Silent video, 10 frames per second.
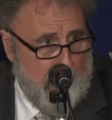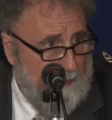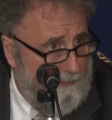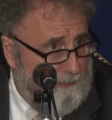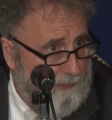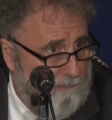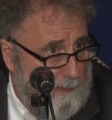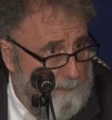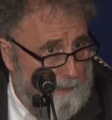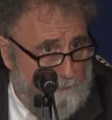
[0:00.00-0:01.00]
Paris
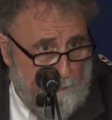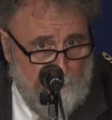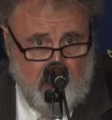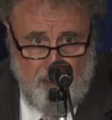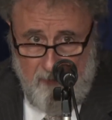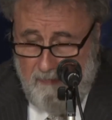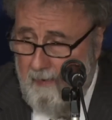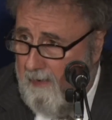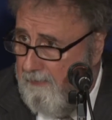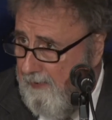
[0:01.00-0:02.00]
Agreement of 2 degrees
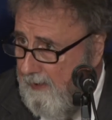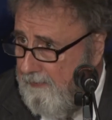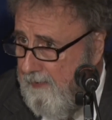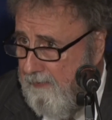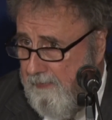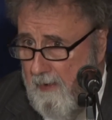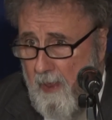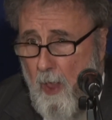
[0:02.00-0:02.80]
Celsius.